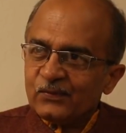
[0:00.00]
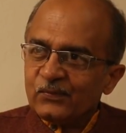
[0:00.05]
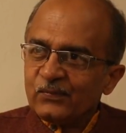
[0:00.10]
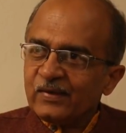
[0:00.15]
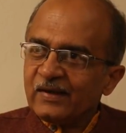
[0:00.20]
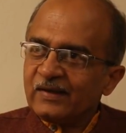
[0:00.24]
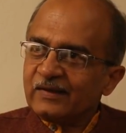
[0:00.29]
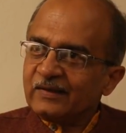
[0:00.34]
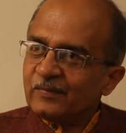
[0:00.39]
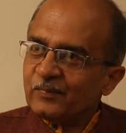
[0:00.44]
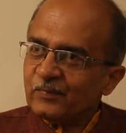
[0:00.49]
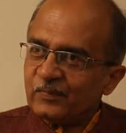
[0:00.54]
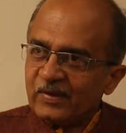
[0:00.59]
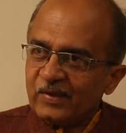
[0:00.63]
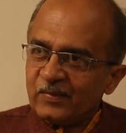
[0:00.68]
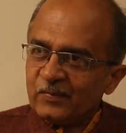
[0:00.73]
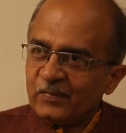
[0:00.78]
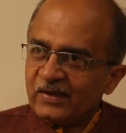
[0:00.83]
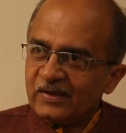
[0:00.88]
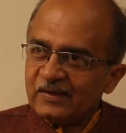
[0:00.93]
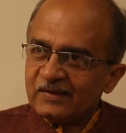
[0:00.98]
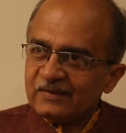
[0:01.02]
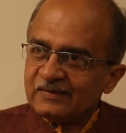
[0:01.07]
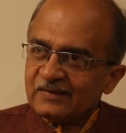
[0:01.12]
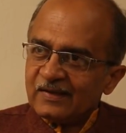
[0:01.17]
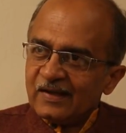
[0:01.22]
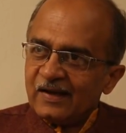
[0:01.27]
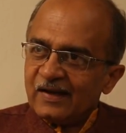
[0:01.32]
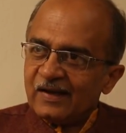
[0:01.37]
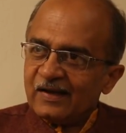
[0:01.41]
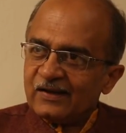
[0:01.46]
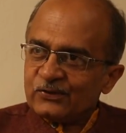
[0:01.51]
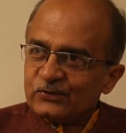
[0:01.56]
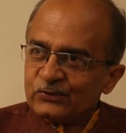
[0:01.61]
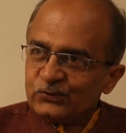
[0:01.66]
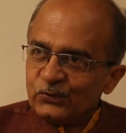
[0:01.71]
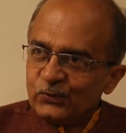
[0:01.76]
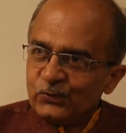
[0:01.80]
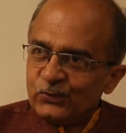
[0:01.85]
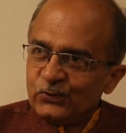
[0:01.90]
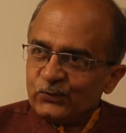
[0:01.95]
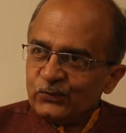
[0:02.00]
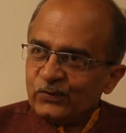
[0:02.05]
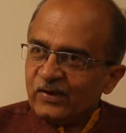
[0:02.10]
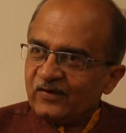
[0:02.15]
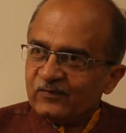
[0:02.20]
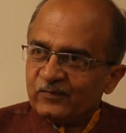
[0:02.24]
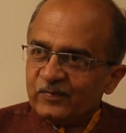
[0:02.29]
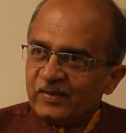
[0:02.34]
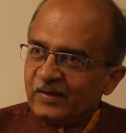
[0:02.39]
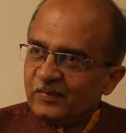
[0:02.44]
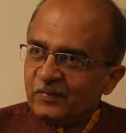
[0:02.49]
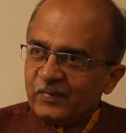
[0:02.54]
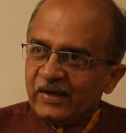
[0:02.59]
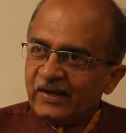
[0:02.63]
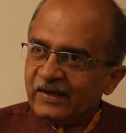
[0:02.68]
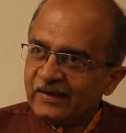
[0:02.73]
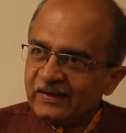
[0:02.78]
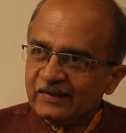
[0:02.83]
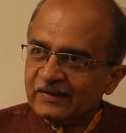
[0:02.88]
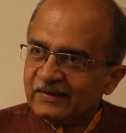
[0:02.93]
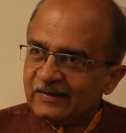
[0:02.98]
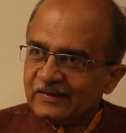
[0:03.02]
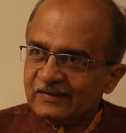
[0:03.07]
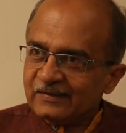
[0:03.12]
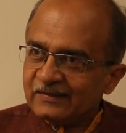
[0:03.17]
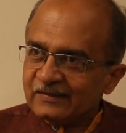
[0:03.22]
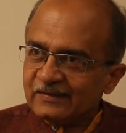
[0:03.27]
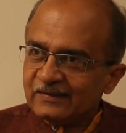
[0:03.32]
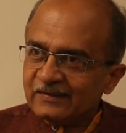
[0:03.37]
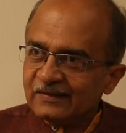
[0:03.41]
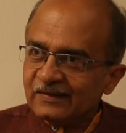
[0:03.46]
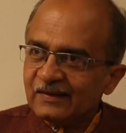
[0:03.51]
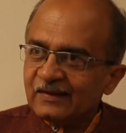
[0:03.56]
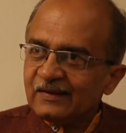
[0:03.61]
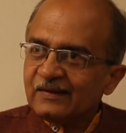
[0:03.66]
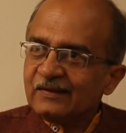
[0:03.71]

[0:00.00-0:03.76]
where the payments are shown to have been made in this.